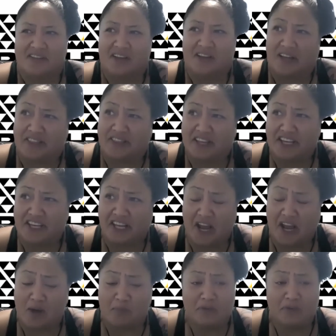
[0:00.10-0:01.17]
I think it
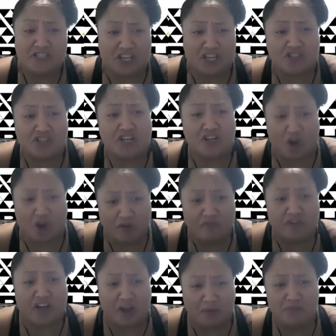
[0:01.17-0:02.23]
helped me to actually
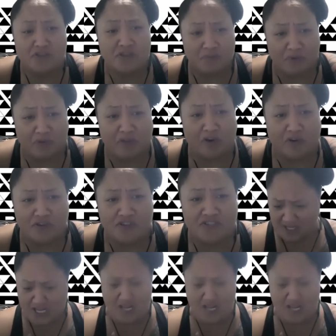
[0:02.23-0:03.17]
overcome some of those